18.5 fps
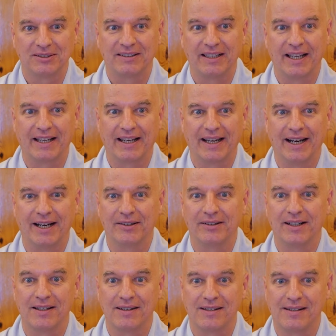Take
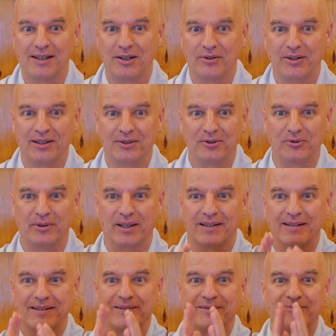care and see you in two
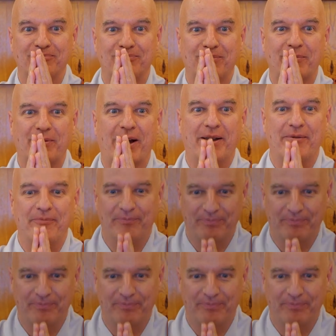weeks. Bye bye.